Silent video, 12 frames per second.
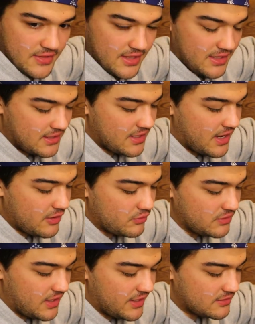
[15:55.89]
that I
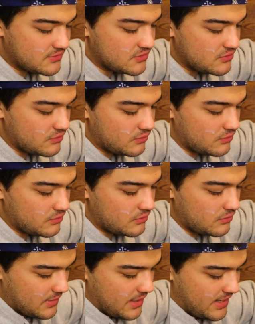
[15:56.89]
would like to
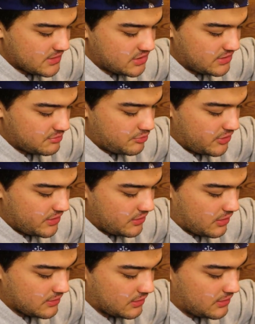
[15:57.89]
actually put it
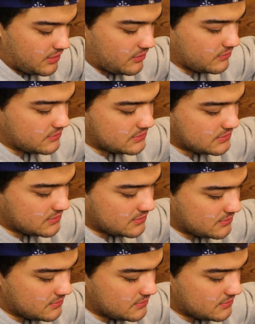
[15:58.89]
on the clothes.